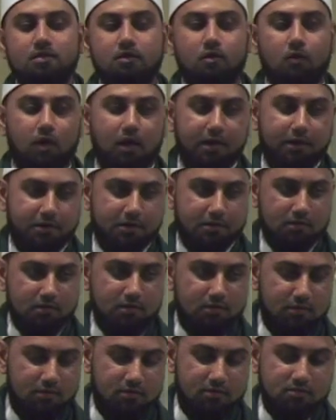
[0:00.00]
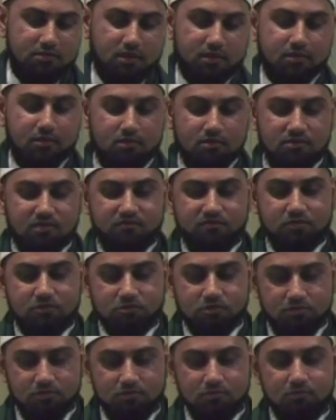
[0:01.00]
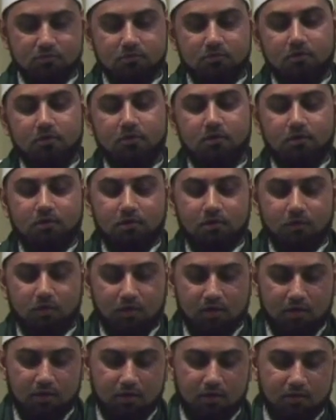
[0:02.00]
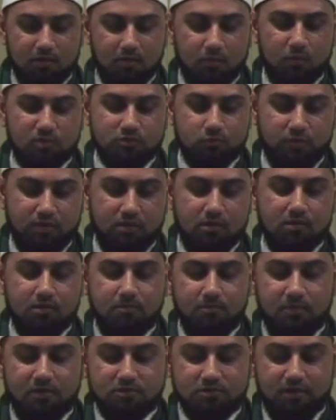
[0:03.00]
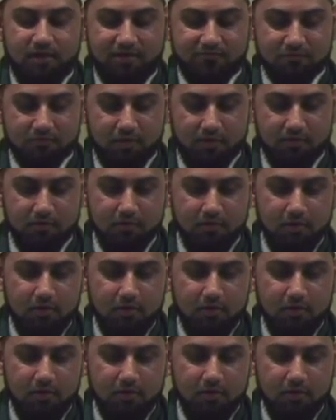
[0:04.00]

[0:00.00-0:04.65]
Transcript: acquired technical definition, uh, which we mention after that.